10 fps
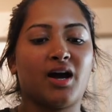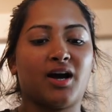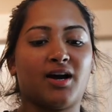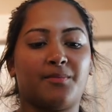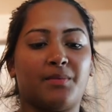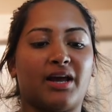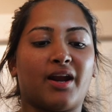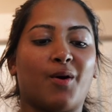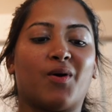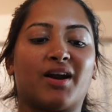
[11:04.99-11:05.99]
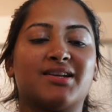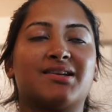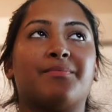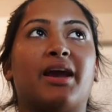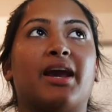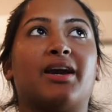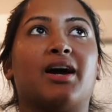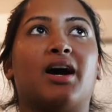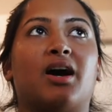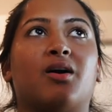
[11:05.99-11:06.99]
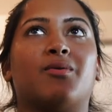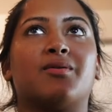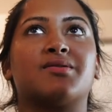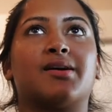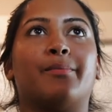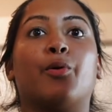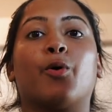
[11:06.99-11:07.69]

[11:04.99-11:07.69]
and I wanted to make what was it?